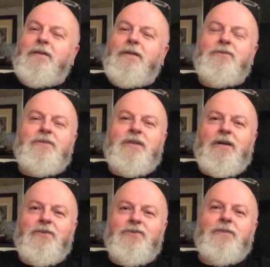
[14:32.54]
It was
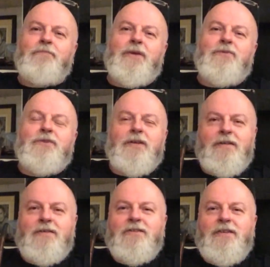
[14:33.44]
dancing music,
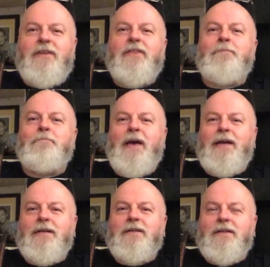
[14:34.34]
and as I say, the
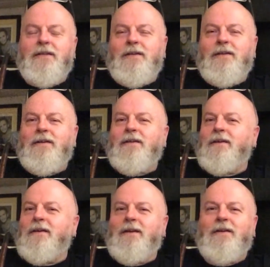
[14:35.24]
melody
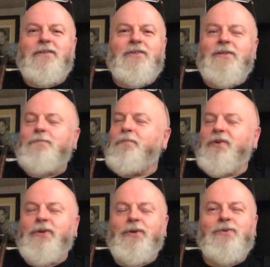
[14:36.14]
is just
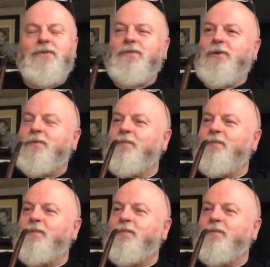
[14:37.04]
beautiful.